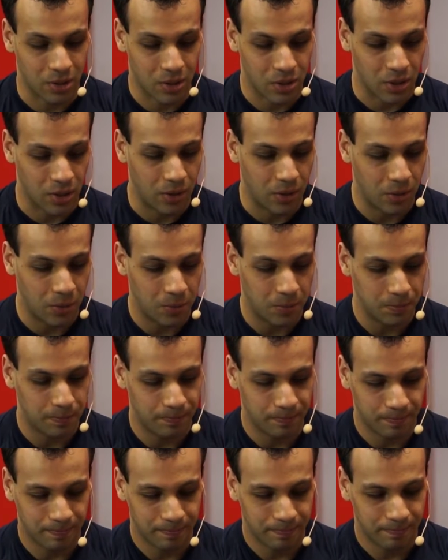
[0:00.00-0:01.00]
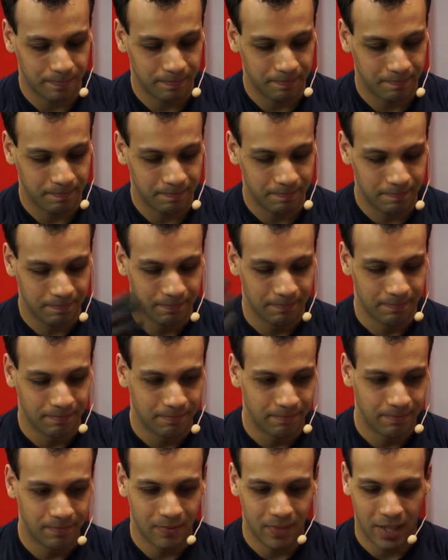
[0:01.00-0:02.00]
So
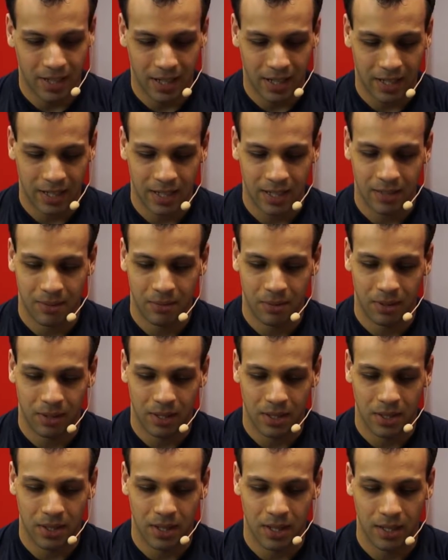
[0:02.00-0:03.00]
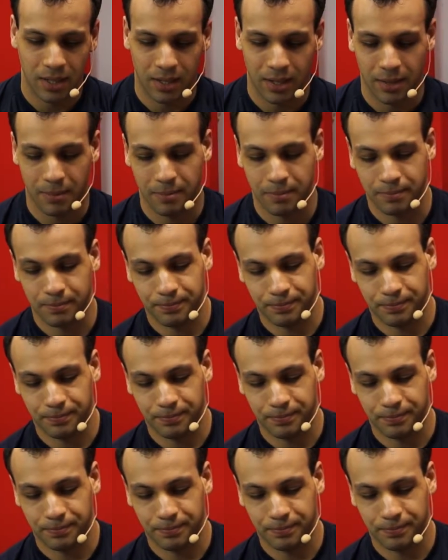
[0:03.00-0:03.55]
yeah, I can't really say that I'm...